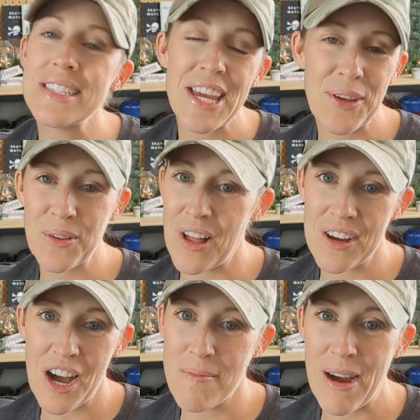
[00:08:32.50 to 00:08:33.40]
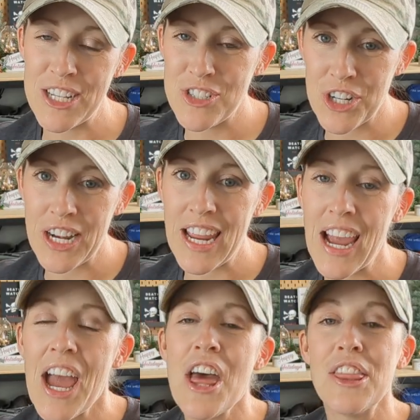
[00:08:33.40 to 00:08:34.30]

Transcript: want to take you along on my journey.